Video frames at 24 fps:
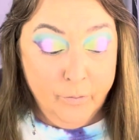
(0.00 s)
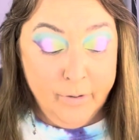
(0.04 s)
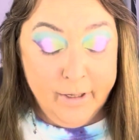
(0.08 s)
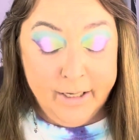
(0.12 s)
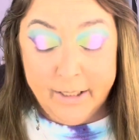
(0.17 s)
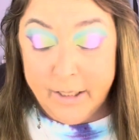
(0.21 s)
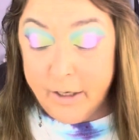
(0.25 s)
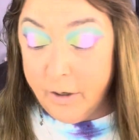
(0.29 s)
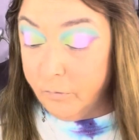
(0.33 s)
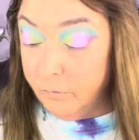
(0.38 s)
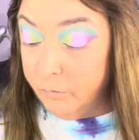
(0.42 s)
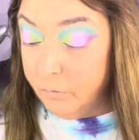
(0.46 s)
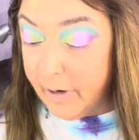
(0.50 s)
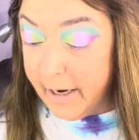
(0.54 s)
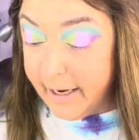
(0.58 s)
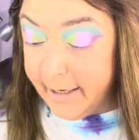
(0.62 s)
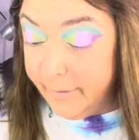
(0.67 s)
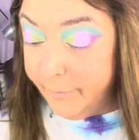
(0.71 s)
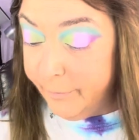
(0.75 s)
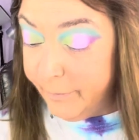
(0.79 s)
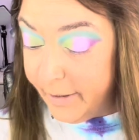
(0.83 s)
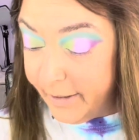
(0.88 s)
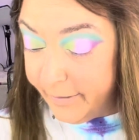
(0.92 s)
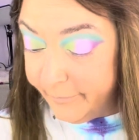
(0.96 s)
and go right
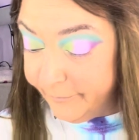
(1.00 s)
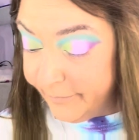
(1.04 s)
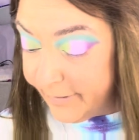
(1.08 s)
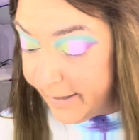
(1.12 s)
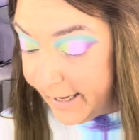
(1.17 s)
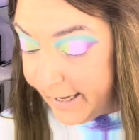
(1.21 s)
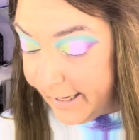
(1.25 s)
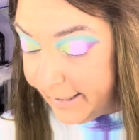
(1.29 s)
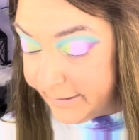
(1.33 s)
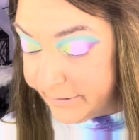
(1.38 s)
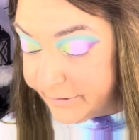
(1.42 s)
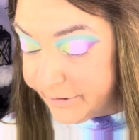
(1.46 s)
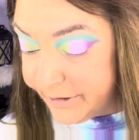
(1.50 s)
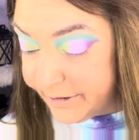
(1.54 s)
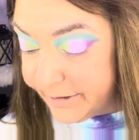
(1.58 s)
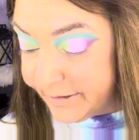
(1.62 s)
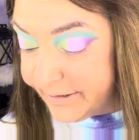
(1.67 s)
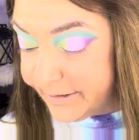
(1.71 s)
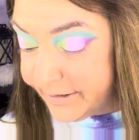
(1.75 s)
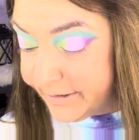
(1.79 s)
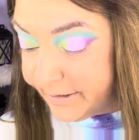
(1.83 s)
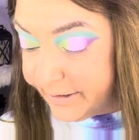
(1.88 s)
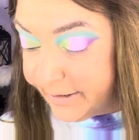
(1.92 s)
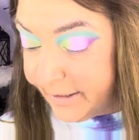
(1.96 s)
above that
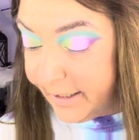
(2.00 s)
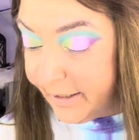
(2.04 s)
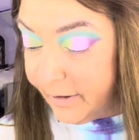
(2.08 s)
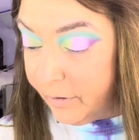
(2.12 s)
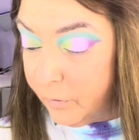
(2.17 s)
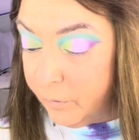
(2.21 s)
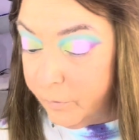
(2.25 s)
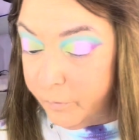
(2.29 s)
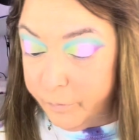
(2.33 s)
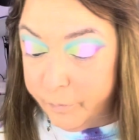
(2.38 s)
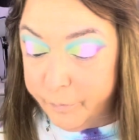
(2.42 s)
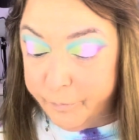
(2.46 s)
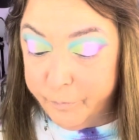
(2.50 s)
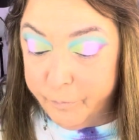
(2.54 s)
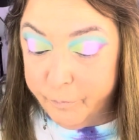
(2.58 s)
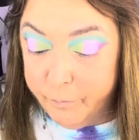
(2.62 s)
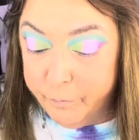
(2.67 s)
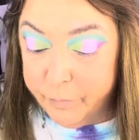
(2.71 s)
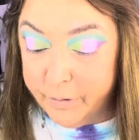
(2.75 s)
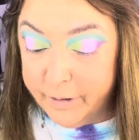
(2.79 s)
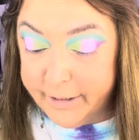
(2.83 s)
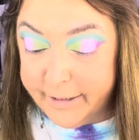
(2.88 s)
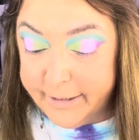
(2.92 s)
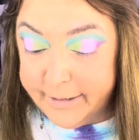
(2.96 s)
just to help
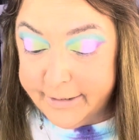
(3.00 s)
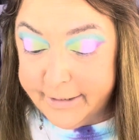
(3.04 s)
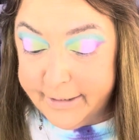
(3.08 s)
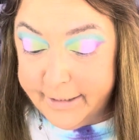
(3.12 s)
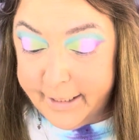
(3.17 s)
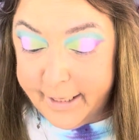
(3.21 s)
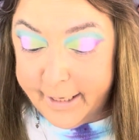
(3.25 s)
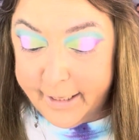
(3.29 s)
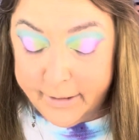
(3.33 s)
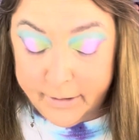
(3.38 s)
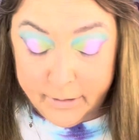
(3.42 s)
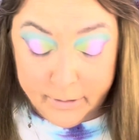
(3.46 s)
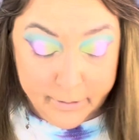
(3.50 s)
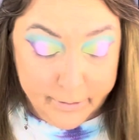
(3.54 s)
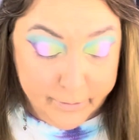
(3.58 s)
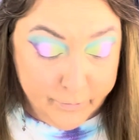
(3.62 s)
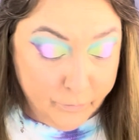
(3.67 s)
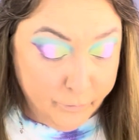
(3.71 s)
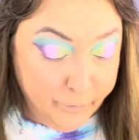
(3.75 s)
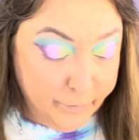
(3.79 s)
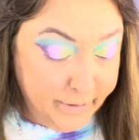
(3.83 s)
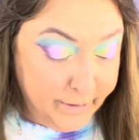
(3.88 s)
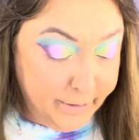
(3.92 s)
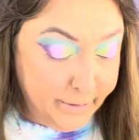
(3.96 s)
blend it out a little
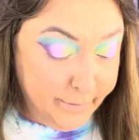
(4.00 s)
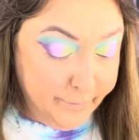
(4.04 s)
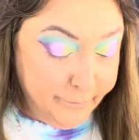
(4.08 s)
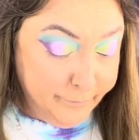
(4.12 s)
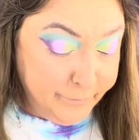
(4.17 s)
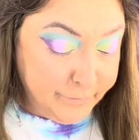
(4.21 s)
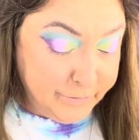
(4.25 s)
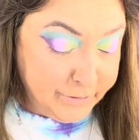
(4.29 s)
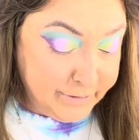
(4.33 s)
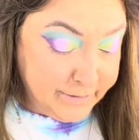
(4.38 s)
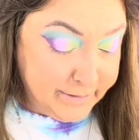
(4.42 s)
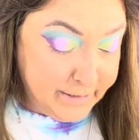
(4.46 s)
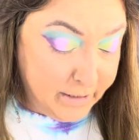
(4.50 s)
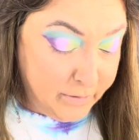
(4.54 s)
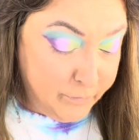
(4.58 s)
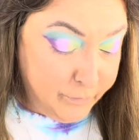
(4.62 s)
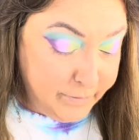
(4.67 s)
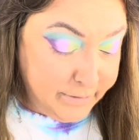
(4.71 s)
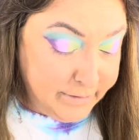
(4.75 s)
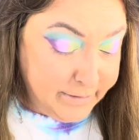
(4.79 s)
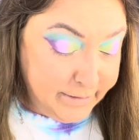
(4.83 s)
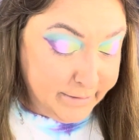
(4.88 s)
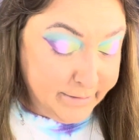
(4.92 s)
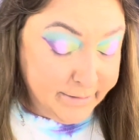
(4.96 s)
bit, just like we
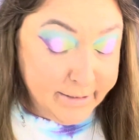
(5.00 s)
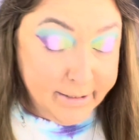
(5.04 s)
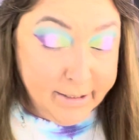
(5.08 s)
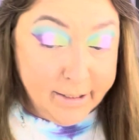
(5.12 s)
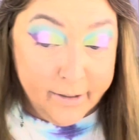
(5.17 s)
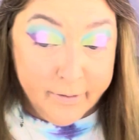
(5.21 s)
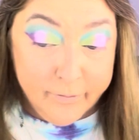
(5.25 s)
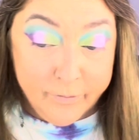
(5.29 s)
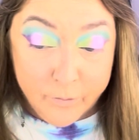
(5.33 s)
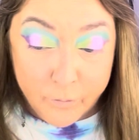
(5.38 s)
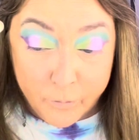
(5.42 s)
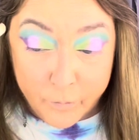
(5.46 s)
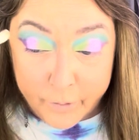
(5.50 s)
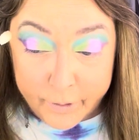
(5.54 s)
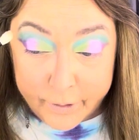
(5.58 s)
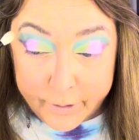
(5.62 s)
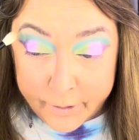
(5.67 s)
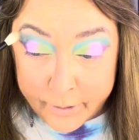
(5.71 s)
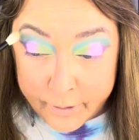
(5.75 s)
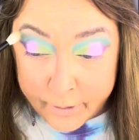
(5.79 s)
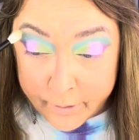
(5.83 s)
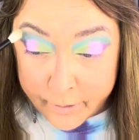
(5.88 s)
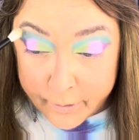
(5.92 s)
did the other one.